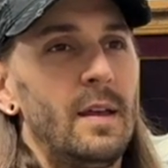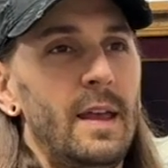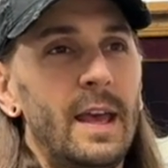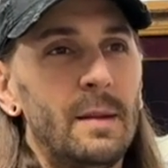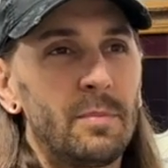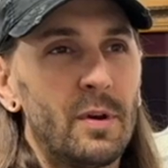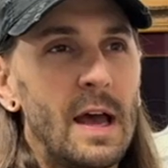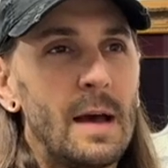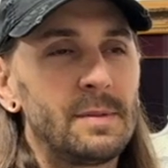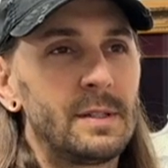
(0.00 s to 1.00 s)
and
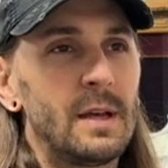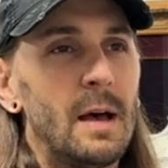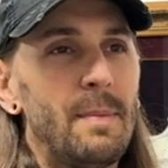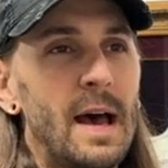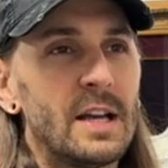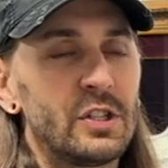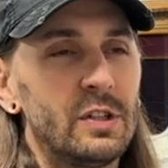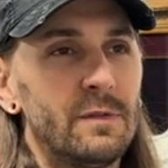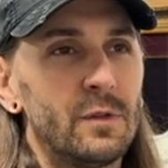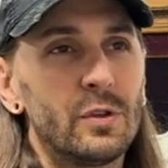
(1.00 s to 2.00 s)
perhaps a
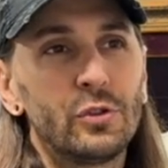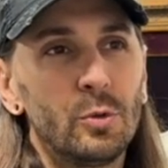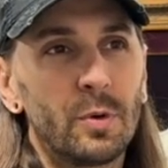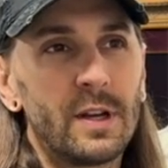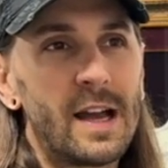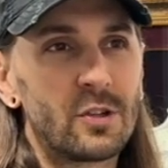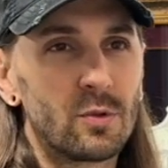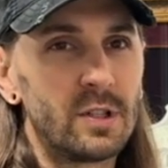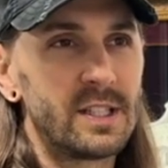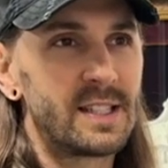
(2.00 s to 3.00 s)
passion for the
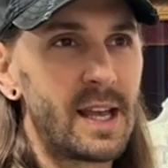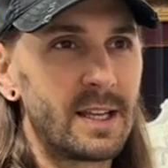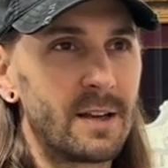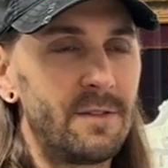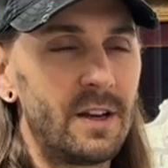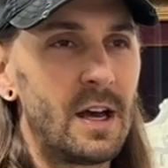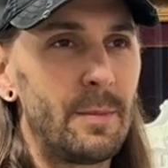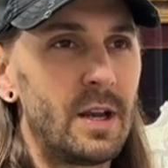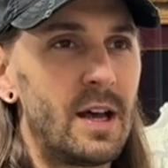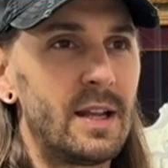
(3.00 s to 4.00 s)
supernatural and psychic
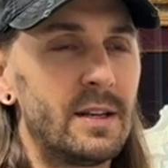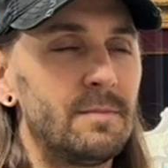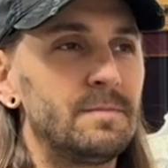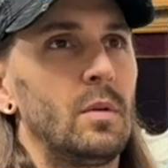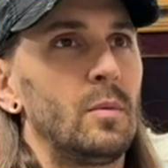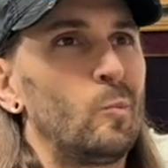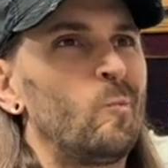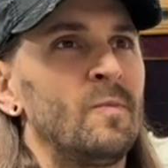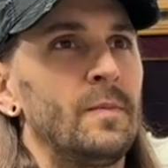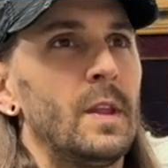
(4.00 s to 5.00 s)
phenomenon.
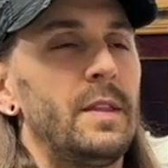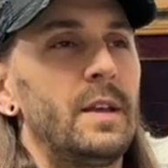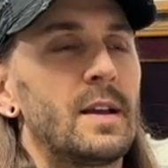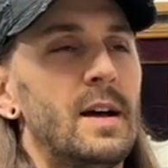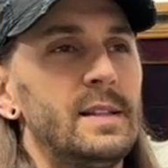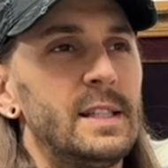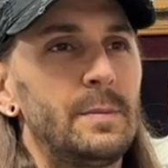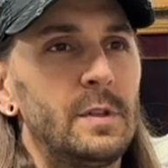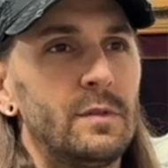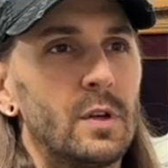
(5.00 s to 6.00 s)
The
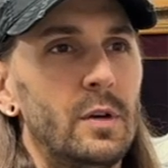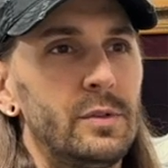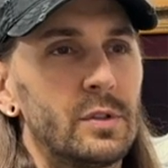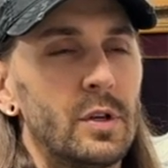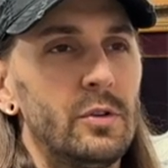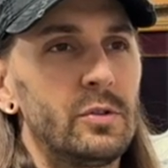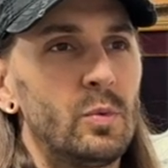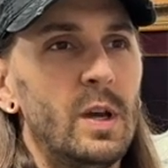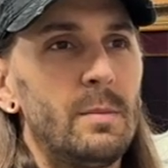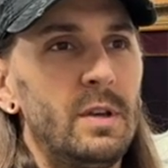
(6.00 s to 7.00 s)
concept of ghosts goes
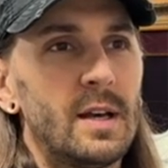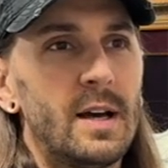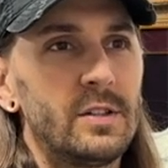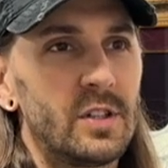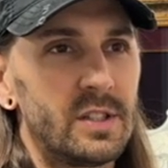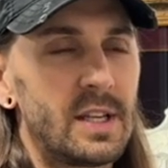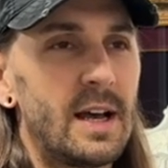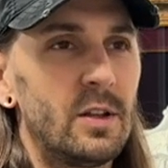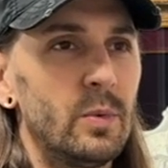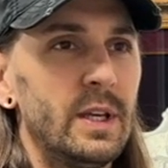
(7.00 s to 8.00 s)
way beyond just
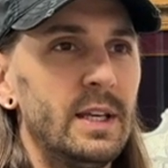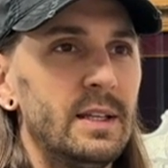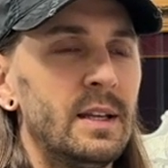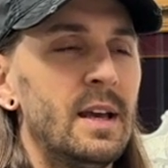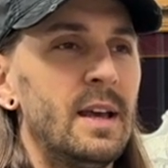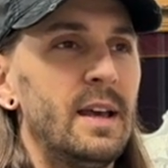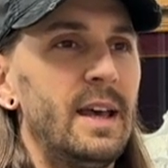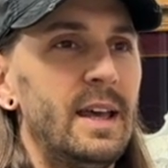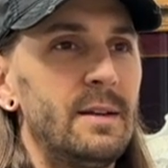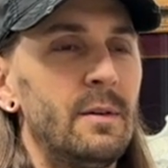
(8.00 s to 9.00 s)
Halloween
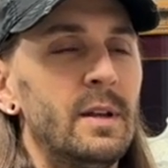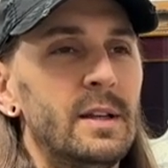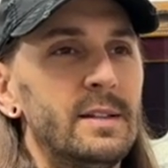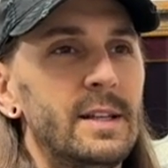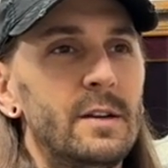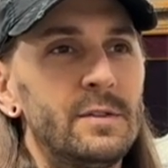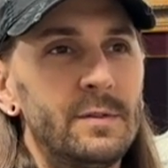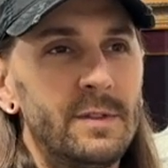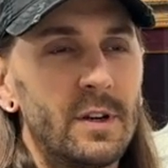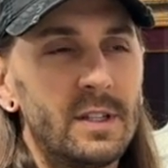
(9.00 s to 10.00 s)
and delves very